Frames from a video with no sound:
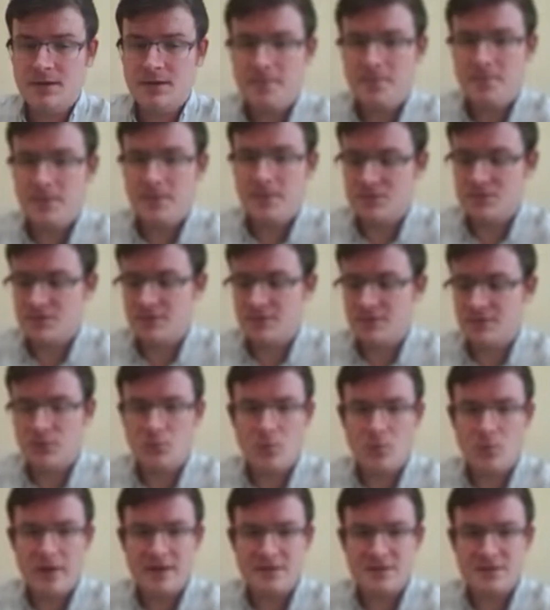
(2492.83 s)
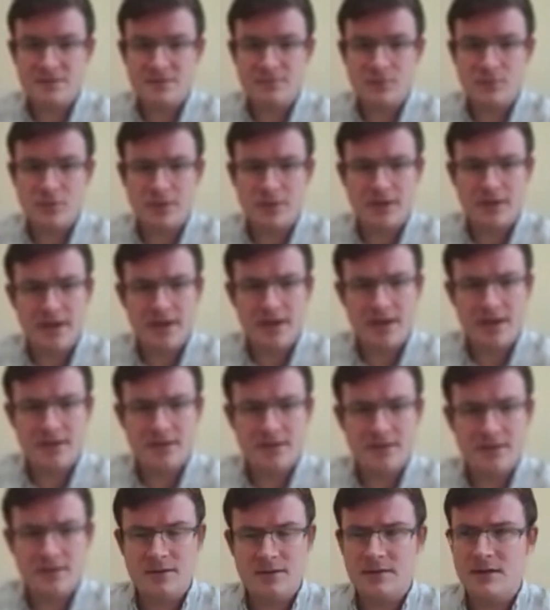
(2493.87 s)
There's different ways of looking at
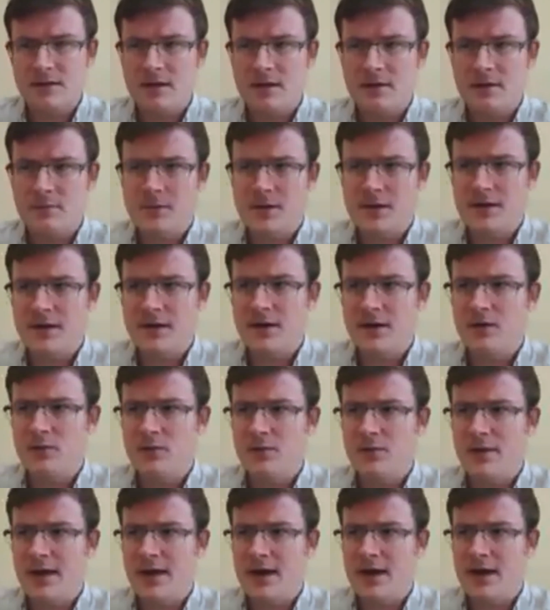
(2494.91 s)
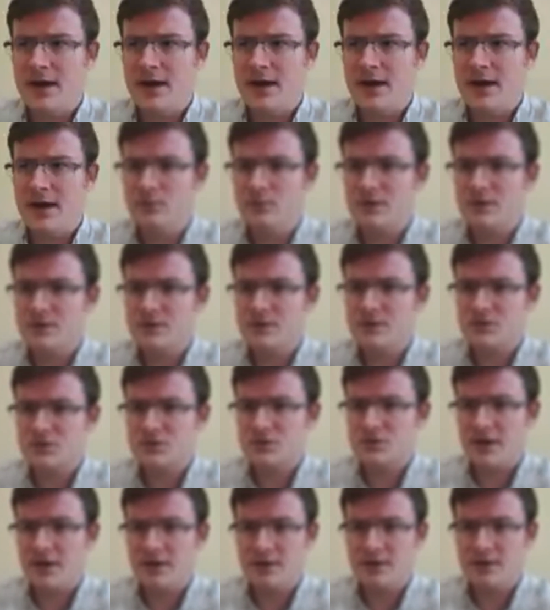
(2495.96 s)
it and gaming out how does
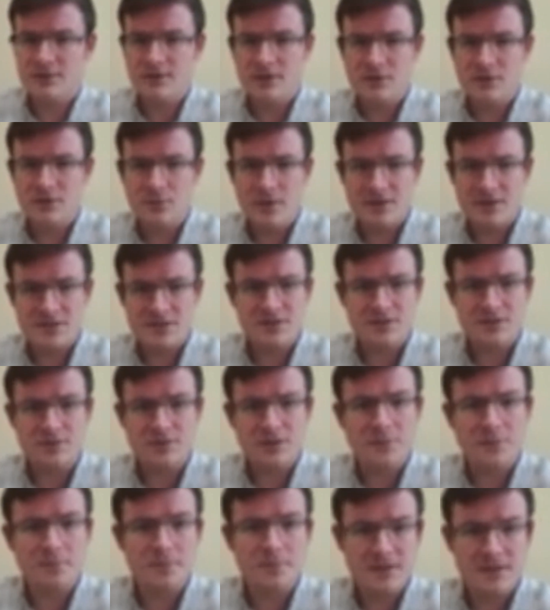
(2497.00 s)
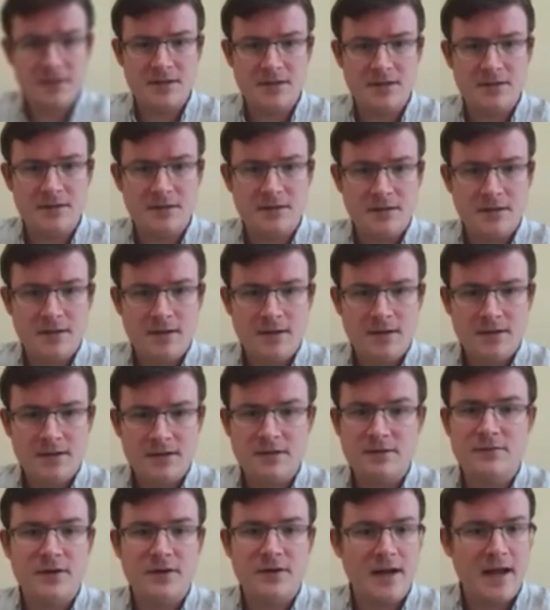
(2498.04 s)
China and the US still compete
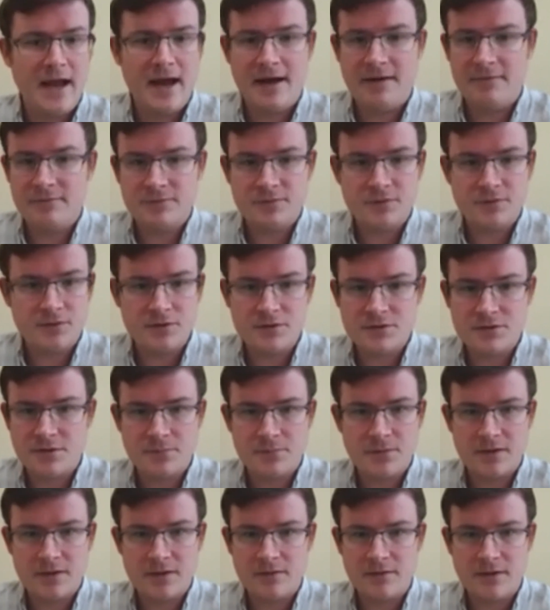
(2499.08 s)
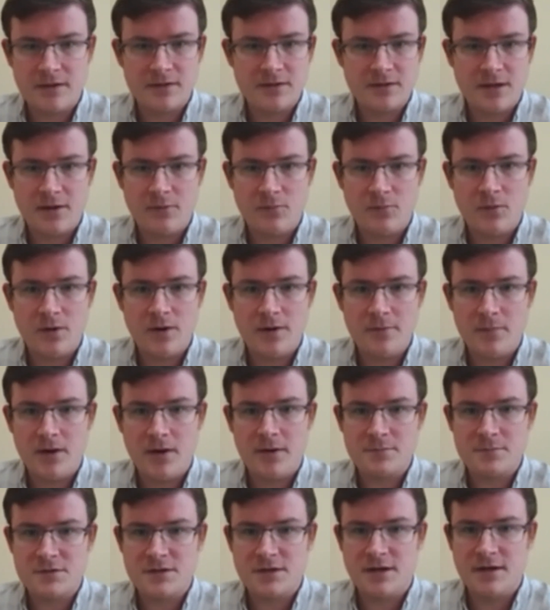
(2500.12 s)
even after something like Taiwan
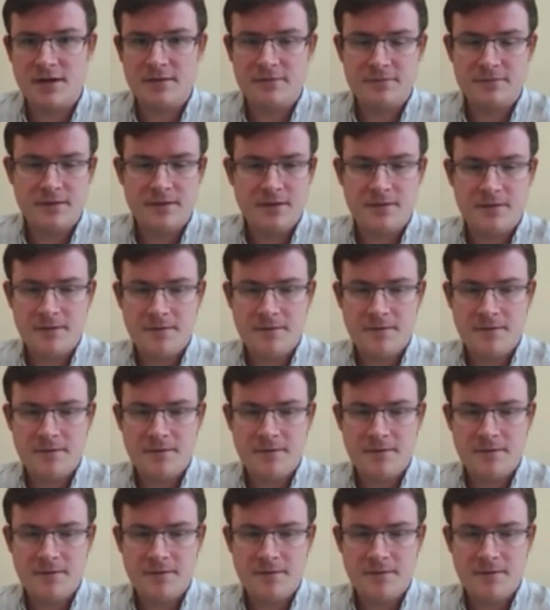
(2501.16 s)
pops off,